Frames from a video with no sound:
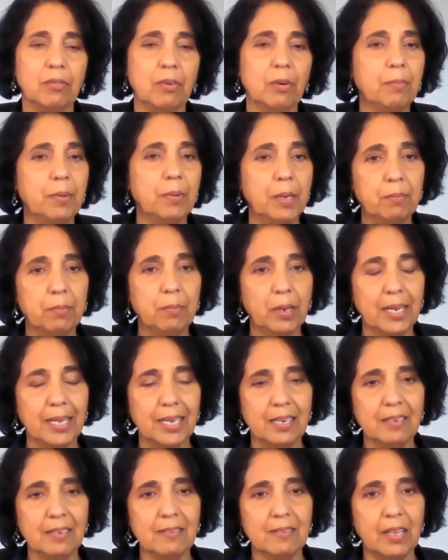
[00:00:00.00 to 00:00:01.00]
for people
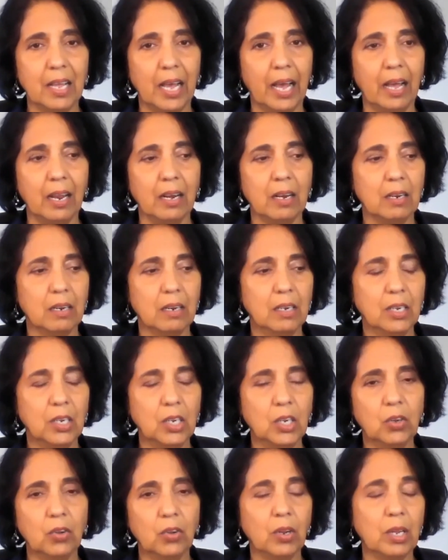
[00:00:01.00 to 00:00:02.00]
is that
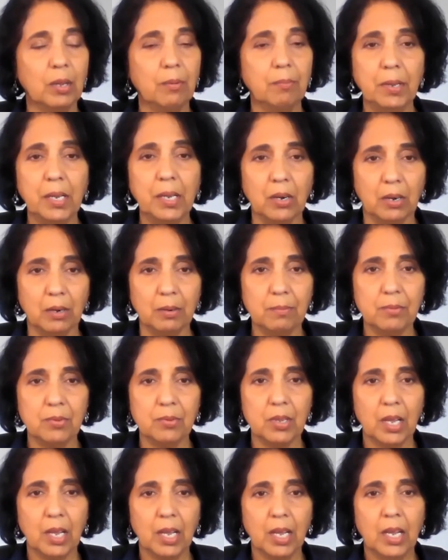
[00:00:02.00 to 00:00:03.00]
you're going to give me
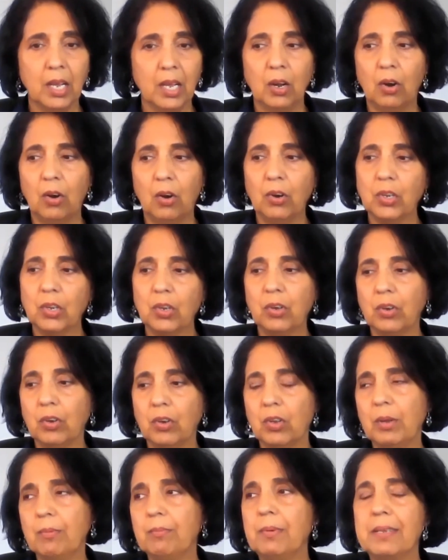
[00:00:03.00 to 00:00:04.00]
herbs or you're going to
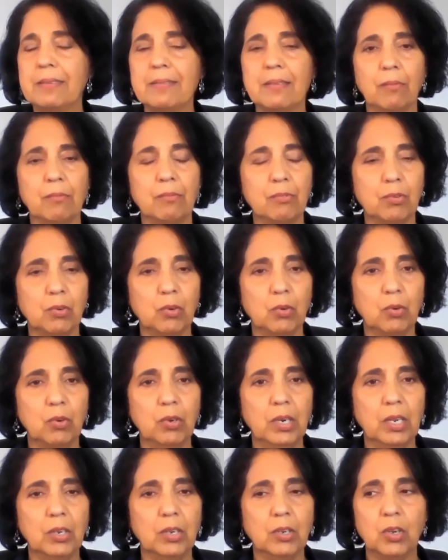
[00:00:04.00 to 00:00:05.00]
give me some
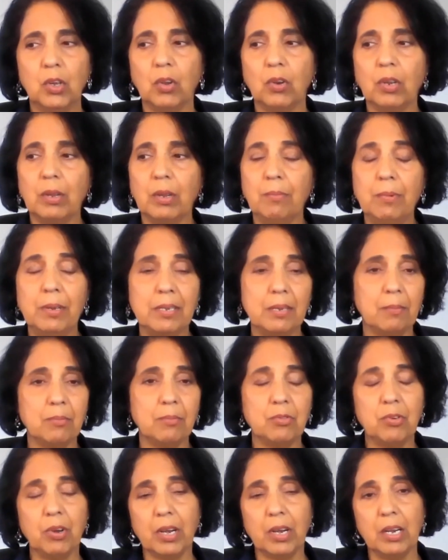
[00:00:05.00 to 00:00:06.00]
food you're going to give me some
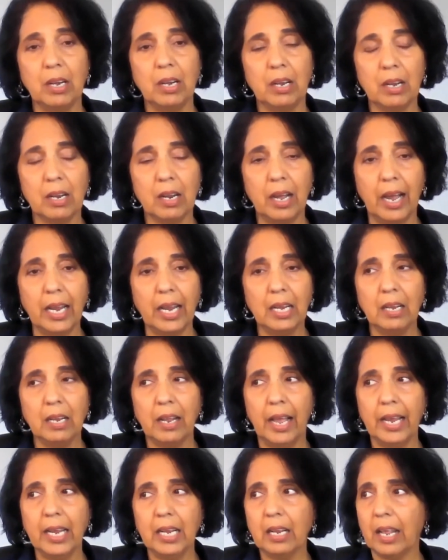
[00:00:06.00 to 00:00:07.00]
strict
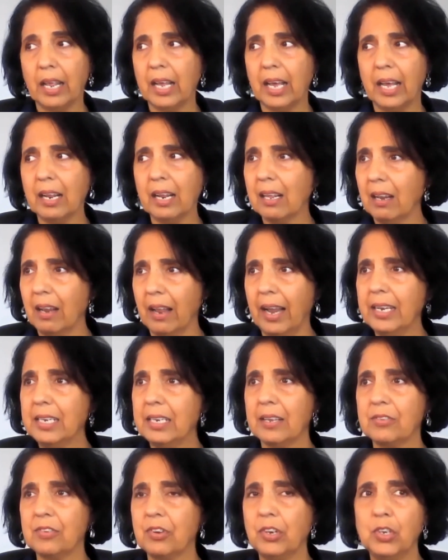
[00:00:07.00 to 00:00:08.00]
guideline like i had a client
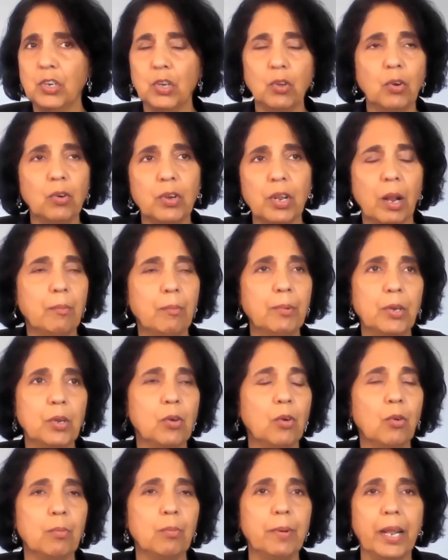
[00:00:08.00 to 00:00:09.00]
yesterday you're going to tell me to
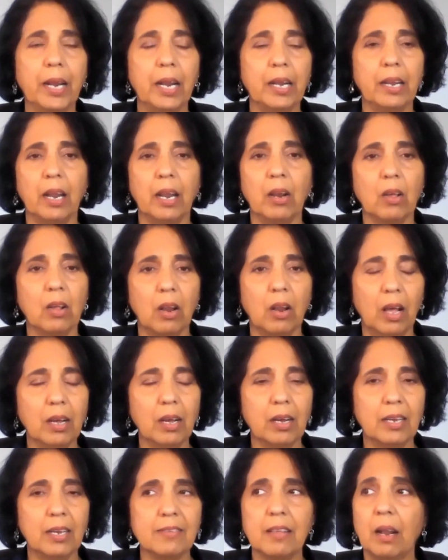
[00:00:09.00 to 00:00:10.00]
go to bed at 10 o'clock
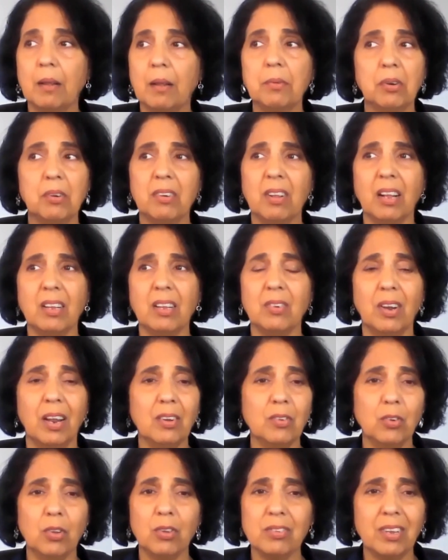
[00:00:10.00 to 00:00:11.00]
i said i'm going to tell you no
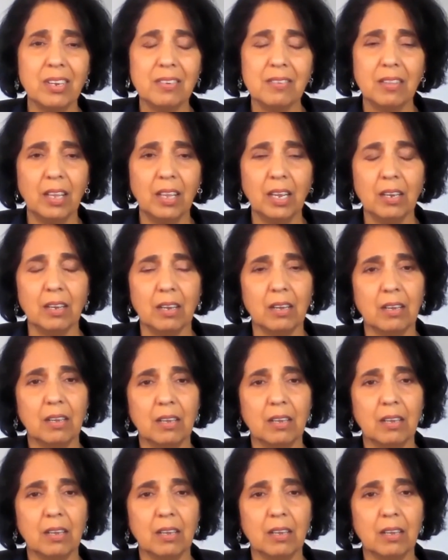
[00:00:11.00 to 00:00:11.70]
no such thing